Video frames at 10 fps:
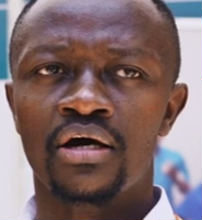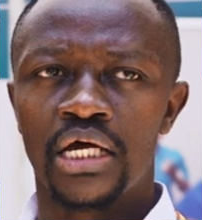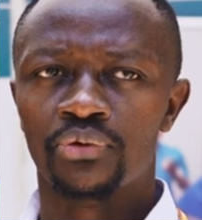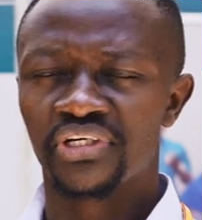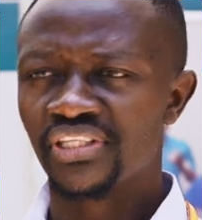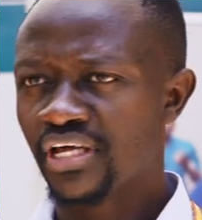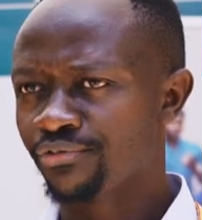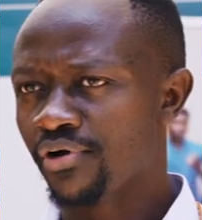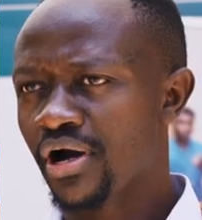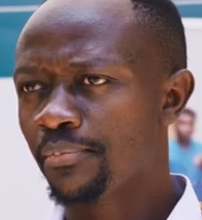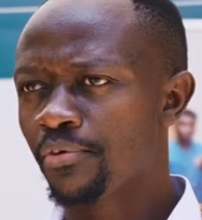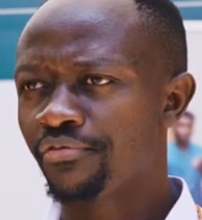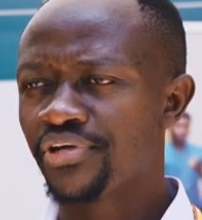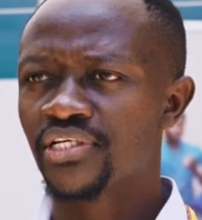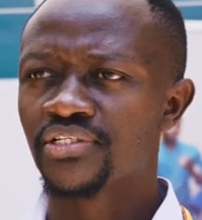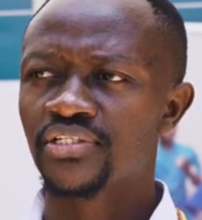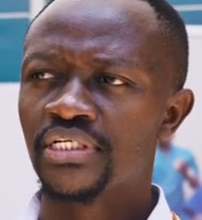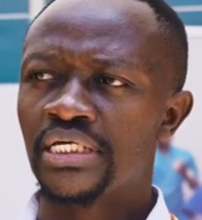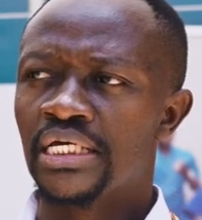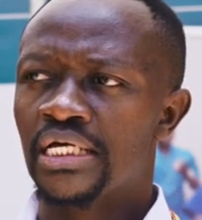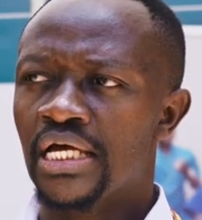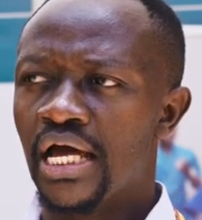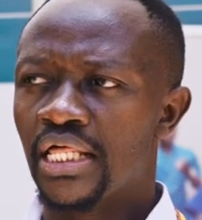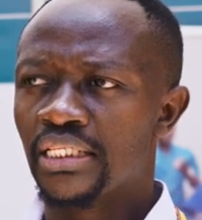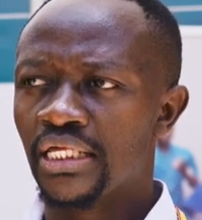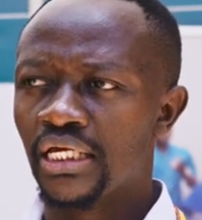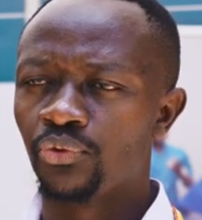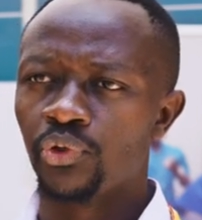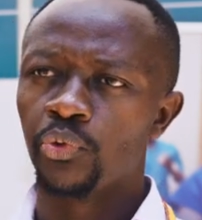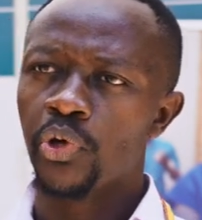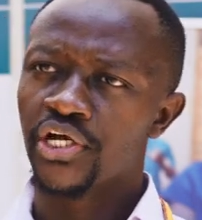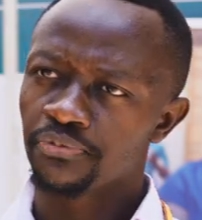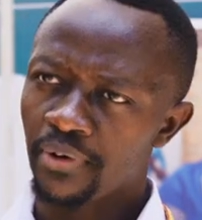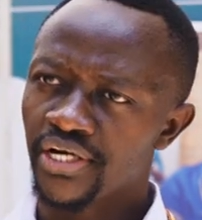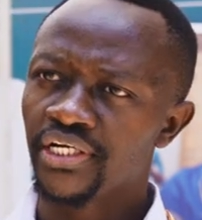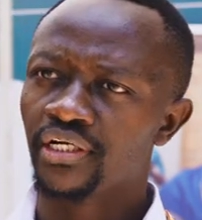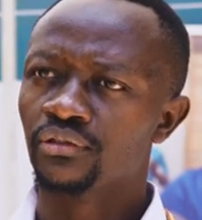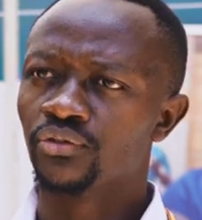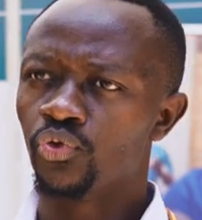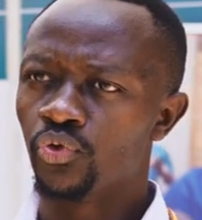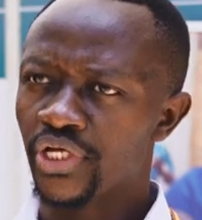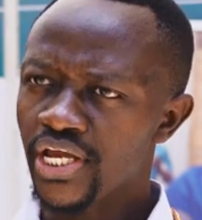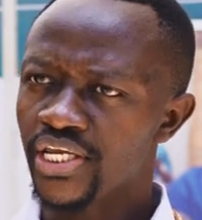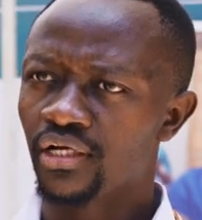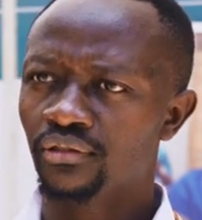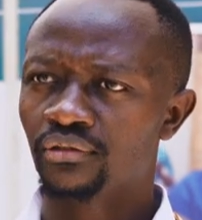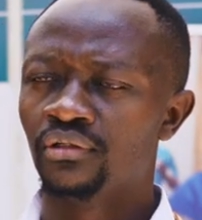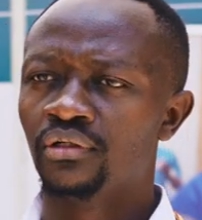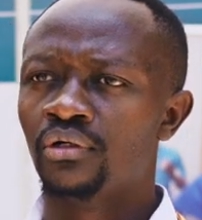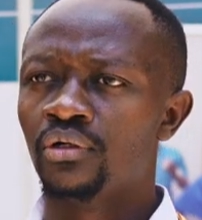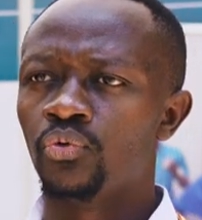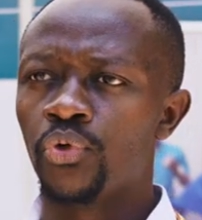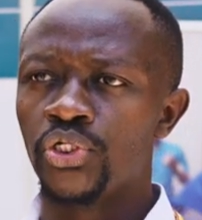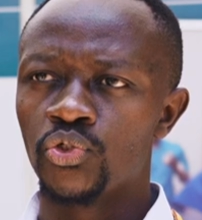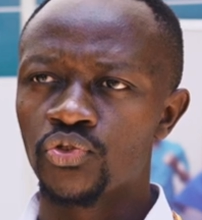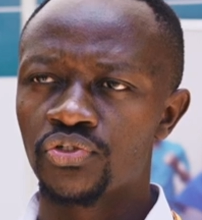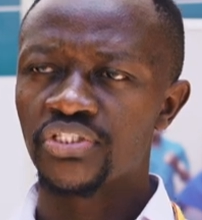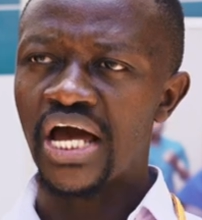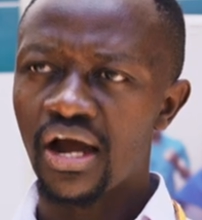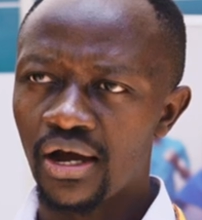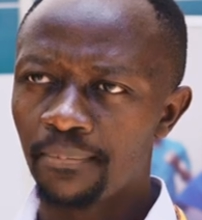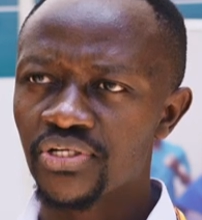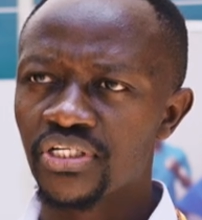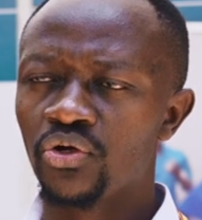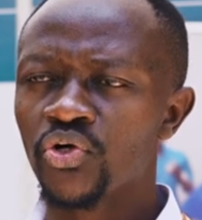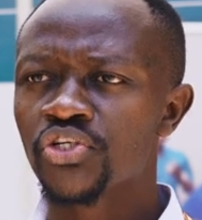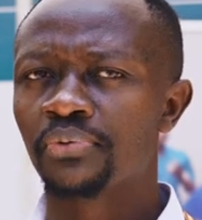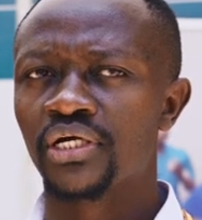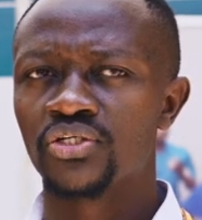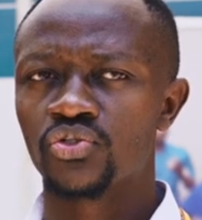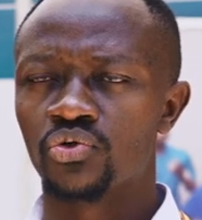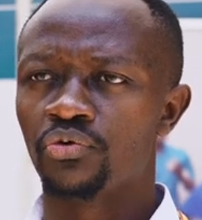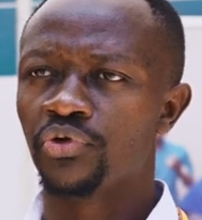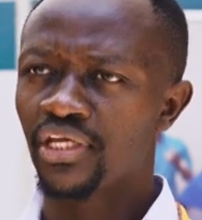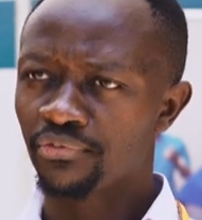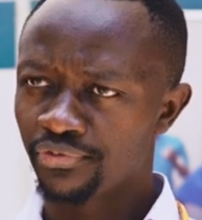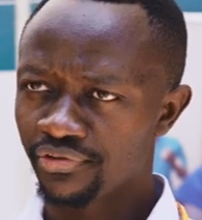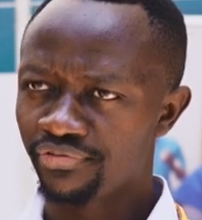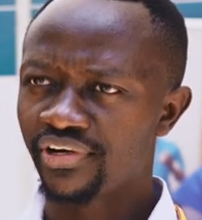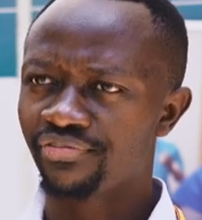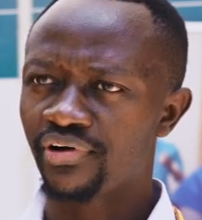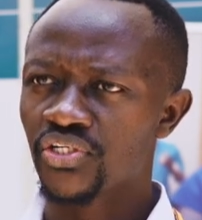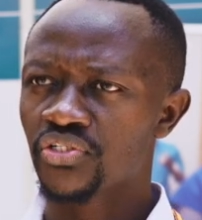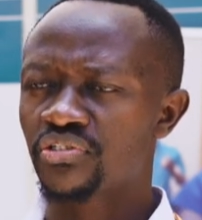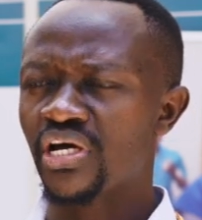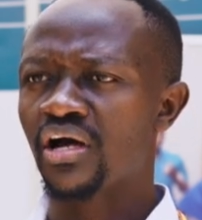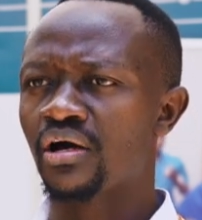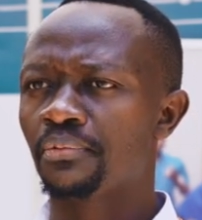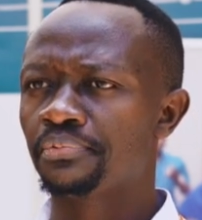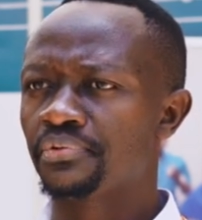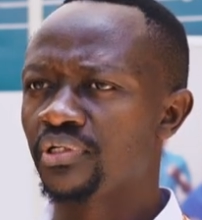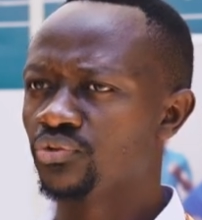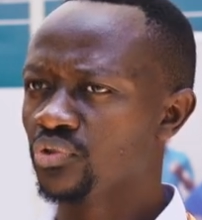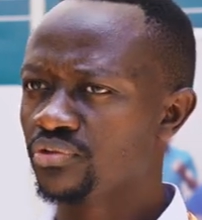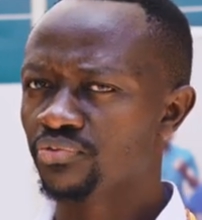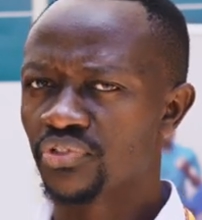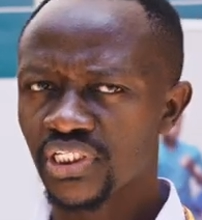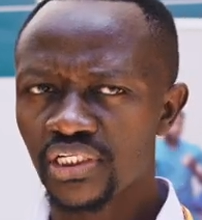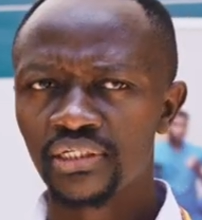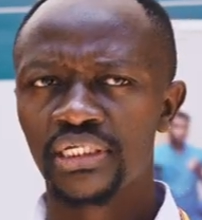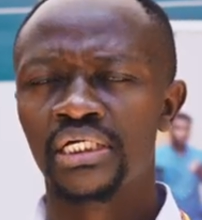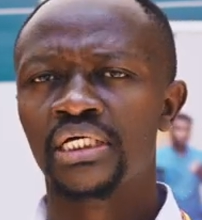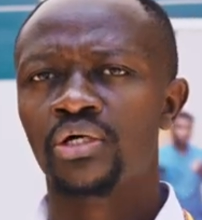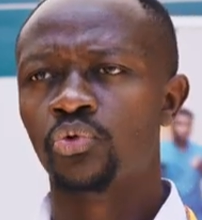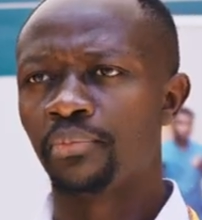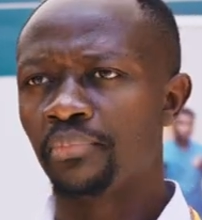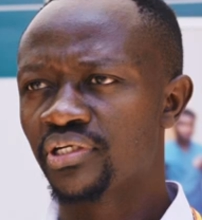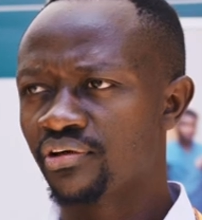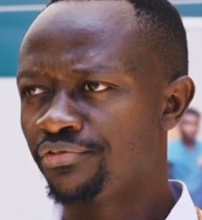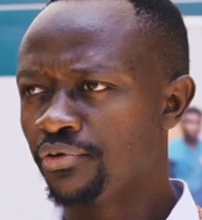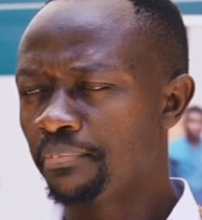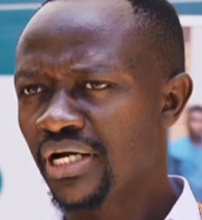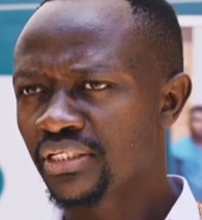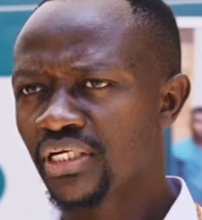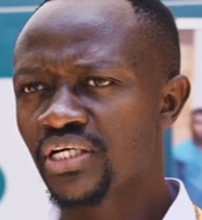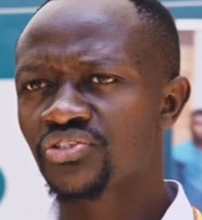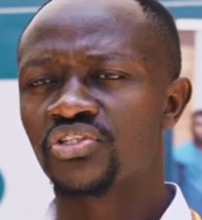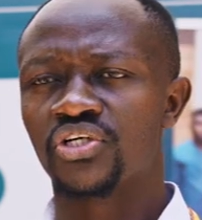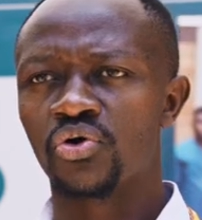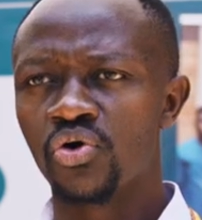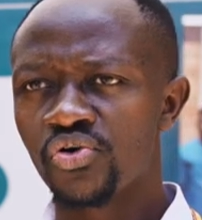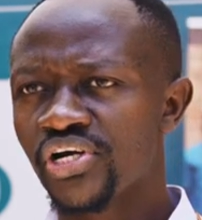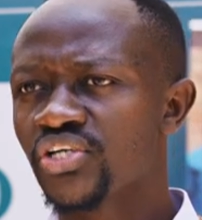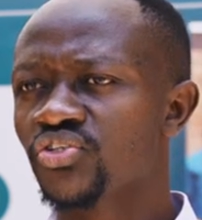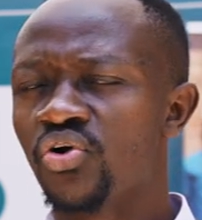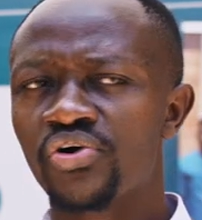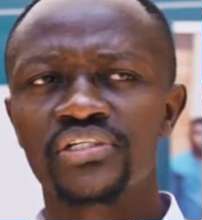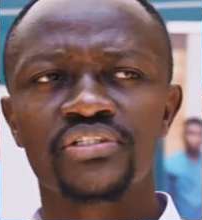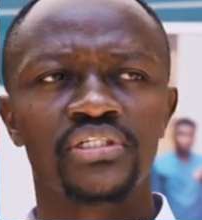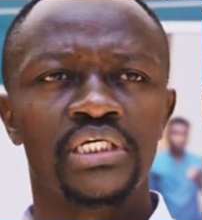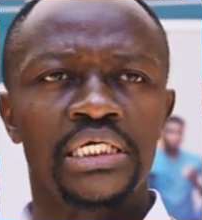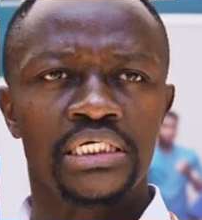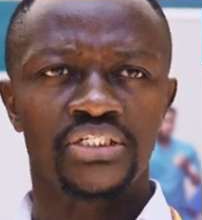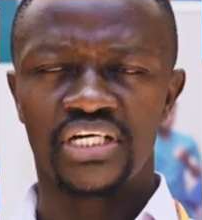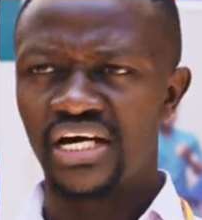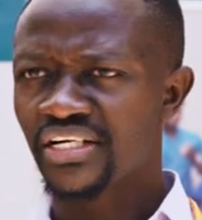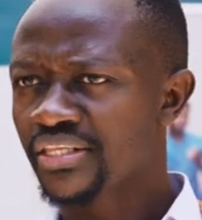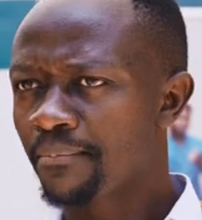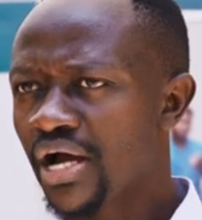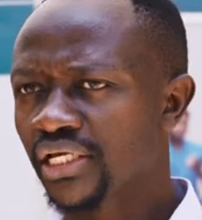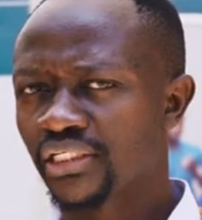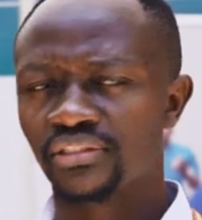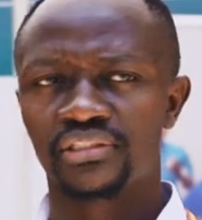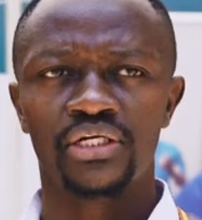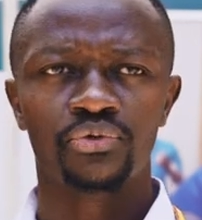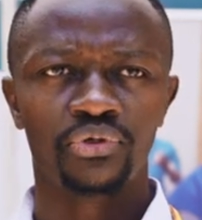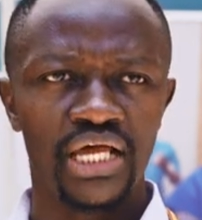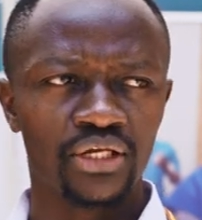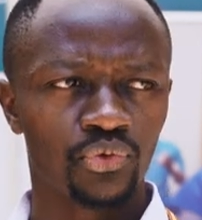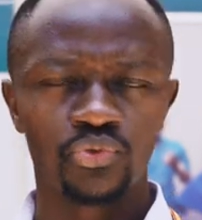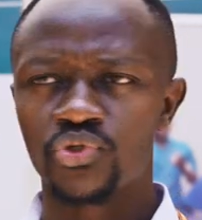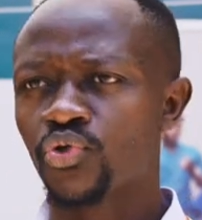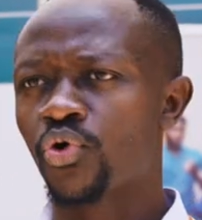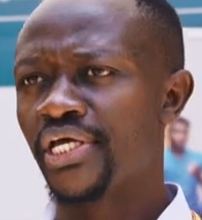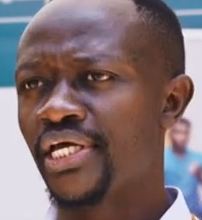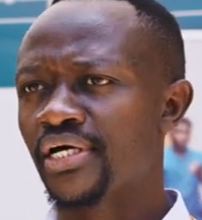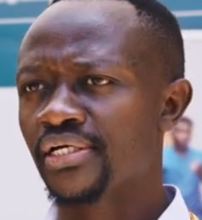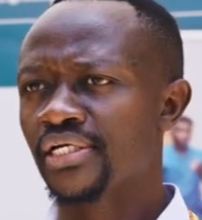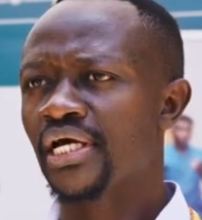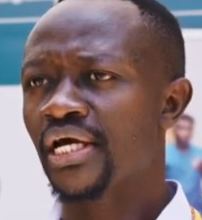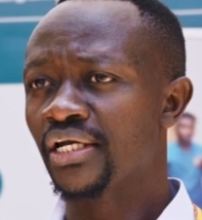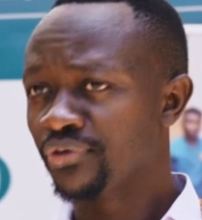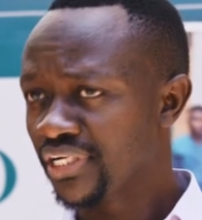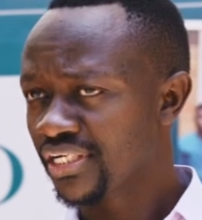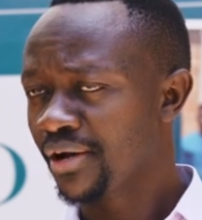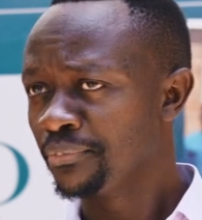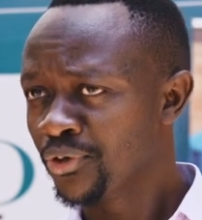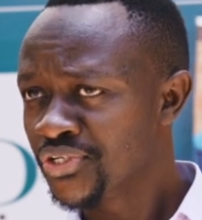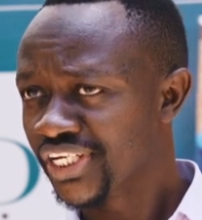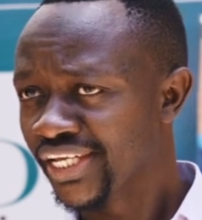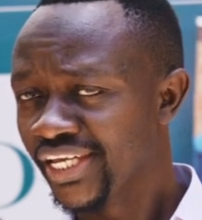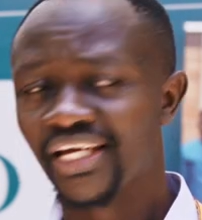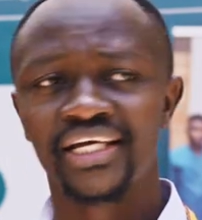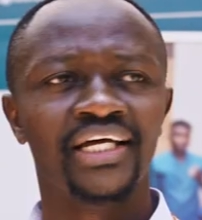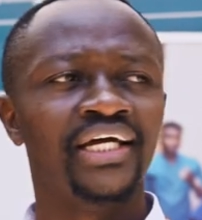And we did that for a couple of years. And then when we were expanding to Kenya, we used Sankalp as a launchpad. So we came for the very first Sankalp in 2014. We met a few partners, stakeholders, donors, scanned the market, and we liked what we saw here, and we ended up launching here.